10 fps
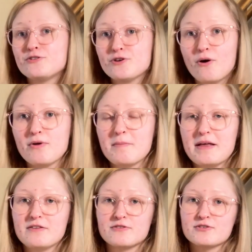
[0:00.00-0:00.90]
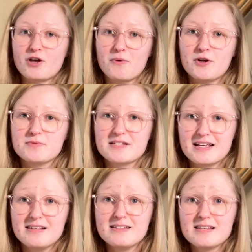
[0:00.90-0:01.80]
Don't omit those sewing up
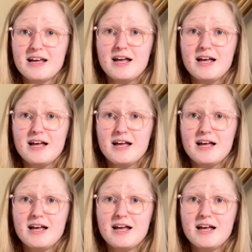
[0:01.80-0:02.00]
skills.